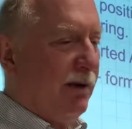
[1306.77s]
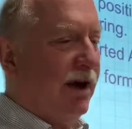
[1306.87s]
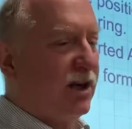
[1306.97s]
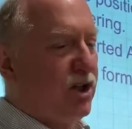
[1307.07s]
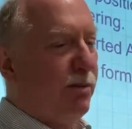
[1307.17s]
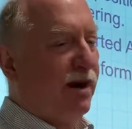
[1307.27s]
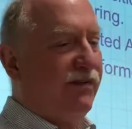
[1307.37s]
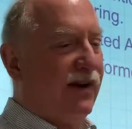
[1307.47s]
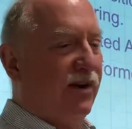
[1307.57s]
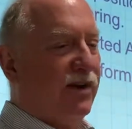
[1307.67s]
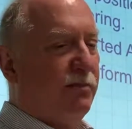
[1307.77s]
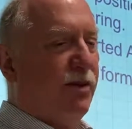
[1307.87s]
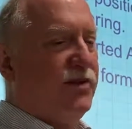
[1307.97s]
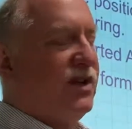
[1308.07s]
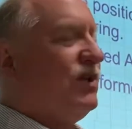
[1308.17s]
And in October, I founded the
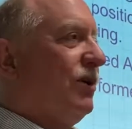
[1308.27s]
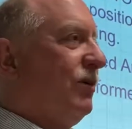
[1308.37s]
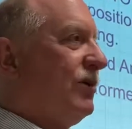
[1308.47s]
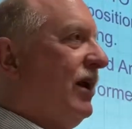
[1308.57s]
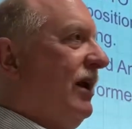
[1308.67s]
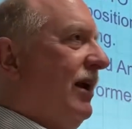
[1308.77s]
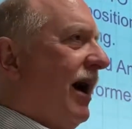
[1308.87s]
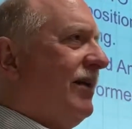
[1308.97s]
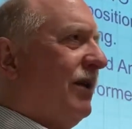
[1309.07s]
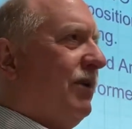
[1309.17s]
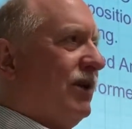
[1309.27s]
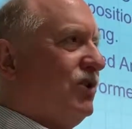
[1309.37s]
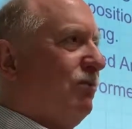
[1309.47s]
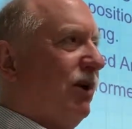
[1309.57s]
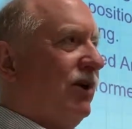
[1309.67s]
Moves Institute with, I think we had
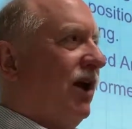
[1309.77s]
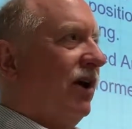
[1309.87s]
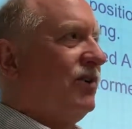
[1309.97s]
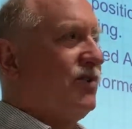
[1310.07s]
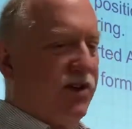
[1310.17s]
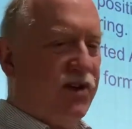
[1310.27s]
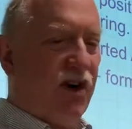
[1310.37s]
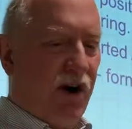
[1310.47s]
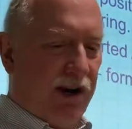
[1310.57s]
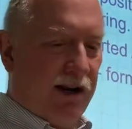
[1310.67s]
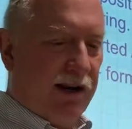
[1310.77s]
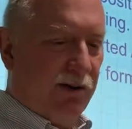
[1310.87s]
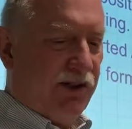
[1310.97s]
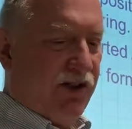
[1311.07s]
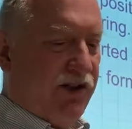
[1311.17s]
$2 million starting,
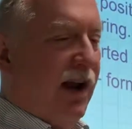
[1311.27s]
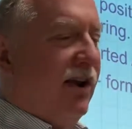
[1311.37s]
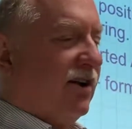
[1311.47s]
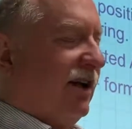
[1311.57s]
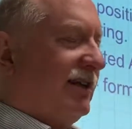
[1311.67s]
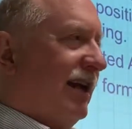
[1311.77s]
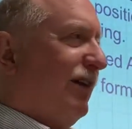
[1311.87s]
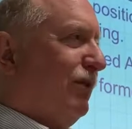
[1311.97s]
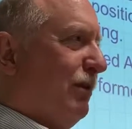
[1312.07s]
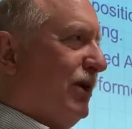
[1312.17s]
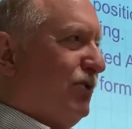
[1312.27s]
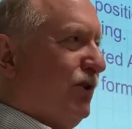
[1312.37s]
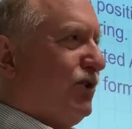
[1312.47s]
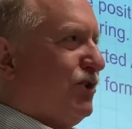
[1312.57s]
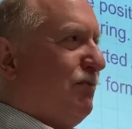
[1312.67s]
which is collecting everybody's
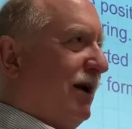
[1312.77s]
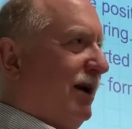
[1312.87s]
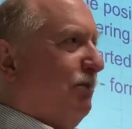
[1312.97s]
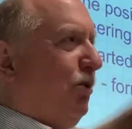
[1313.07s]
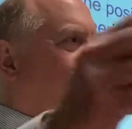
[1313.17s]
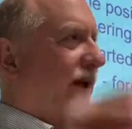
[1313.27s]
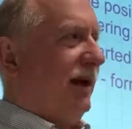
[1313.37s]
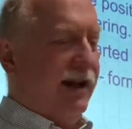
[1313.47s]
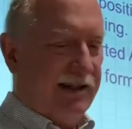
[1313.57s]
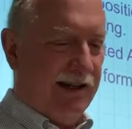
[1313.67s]
research money and pooling it.